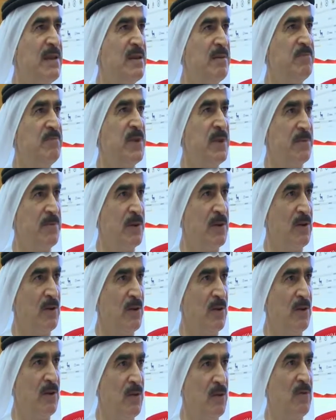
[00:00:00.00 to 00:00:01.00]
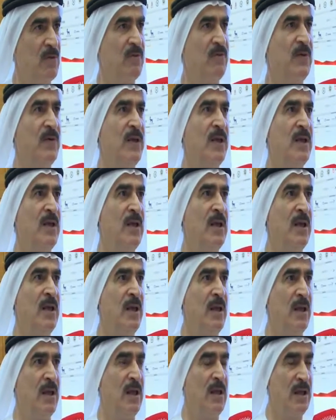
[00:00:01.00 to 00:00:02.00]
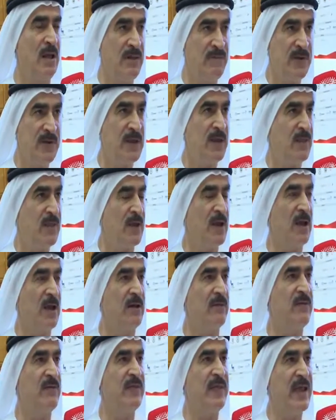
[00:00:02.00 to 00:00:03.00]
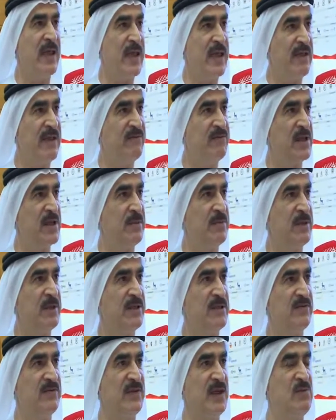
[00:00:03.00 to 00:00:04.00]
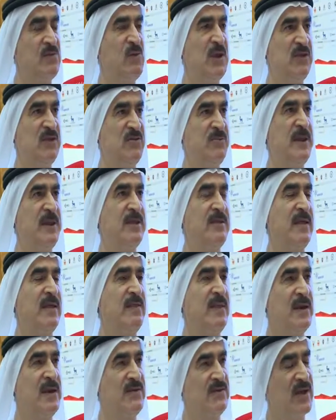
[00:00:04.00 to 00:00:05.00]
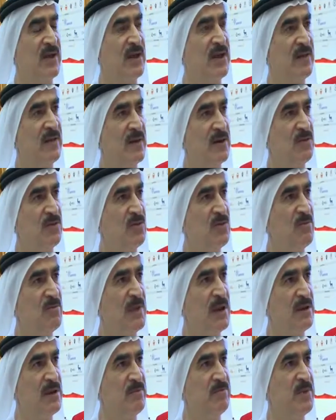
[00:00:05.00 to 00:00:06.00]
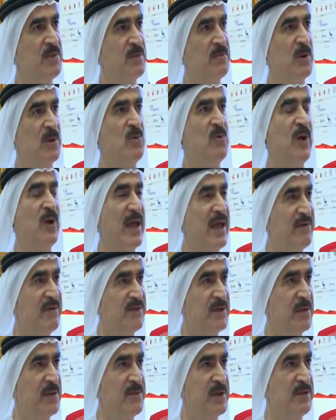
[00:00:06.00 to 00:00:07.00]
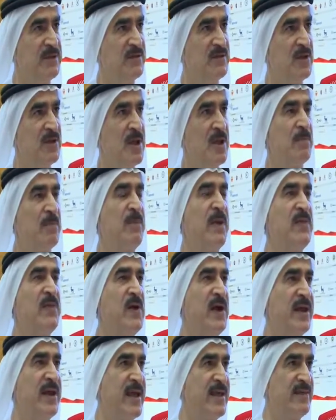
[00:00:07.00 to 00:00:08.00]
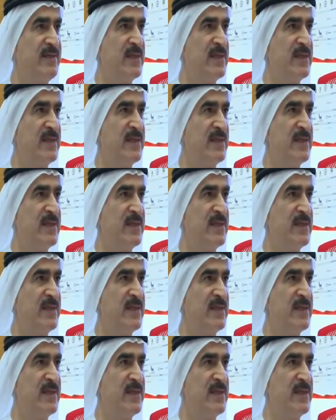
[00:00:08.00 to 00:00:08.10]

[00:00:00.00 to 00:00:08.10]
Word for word: million people of uh, uh, living in the Gulf, they have diabetes, and we expect that there is another 2 million people who have diabetes, but they are